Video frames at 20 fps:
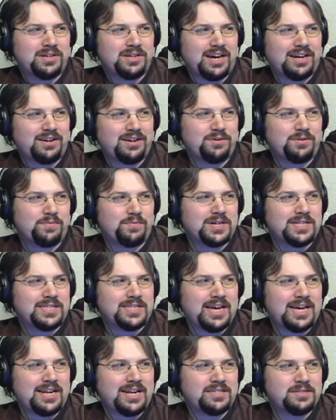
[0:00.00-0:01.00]
I don't know what
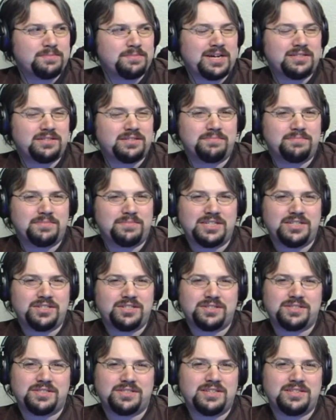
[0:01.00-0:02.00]
that is about them, but it
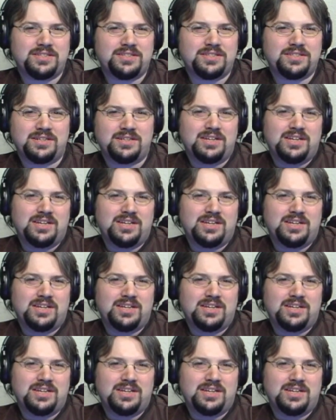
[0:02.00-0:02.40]
just doesn't.